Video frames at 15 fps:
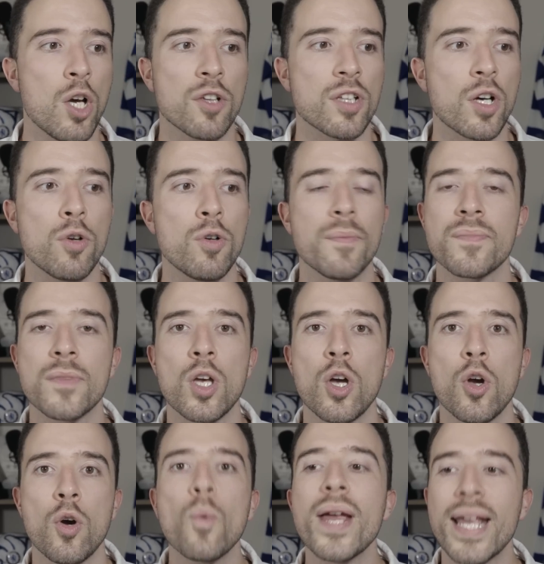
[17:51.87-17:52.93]
So
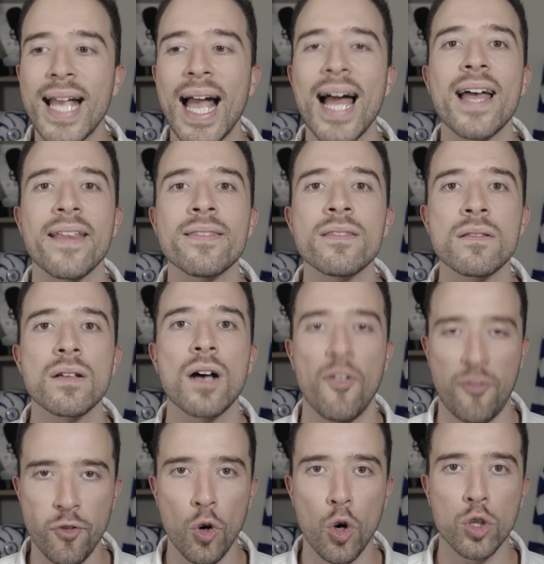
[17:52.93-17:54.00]
we can
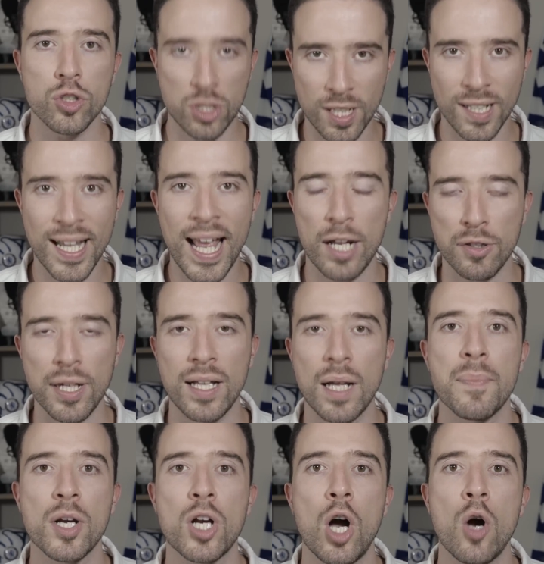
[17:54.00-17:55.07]
afford to let
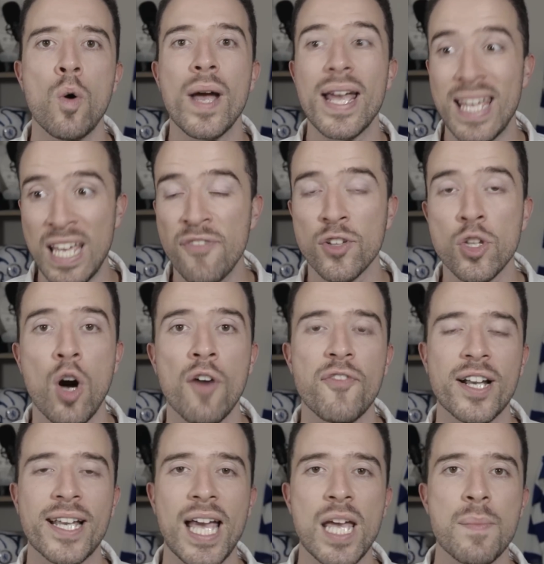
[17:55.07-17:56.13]
Chalobah go if an
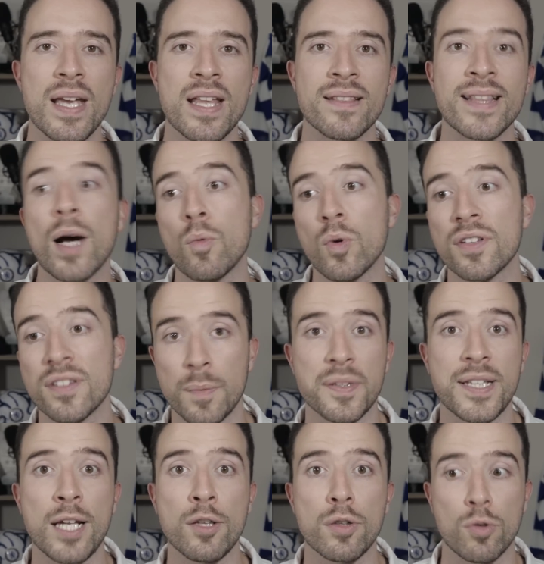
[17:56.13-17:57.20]
offer came in that was
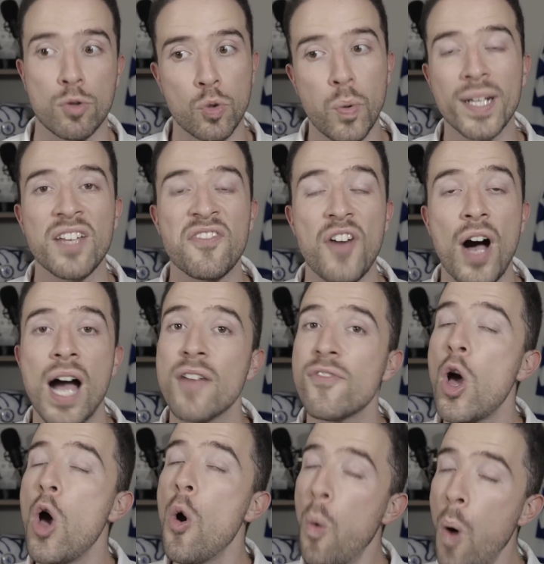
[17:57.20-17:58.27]
substantial, 25.
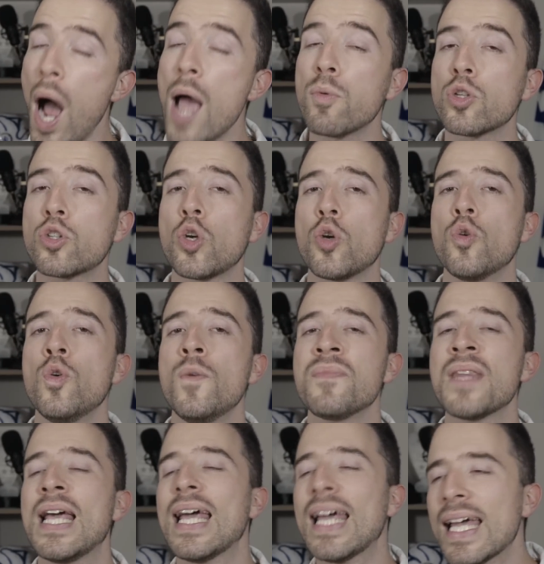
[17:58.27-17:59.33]
What I would do
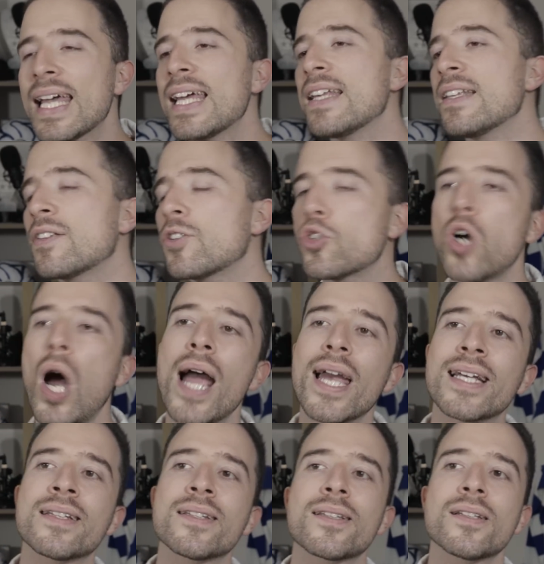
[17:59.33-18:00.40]
is try
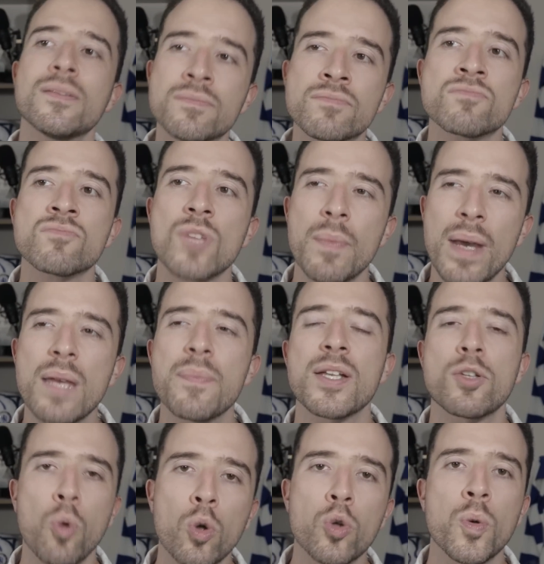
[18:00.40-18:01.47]
and maybe
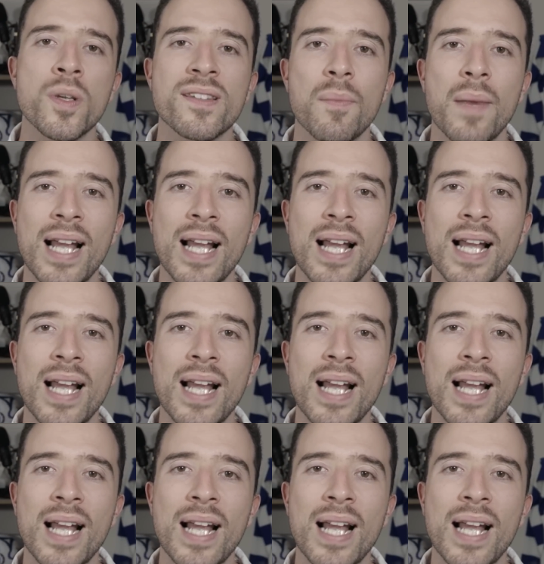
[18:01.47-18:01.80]
talk to Inter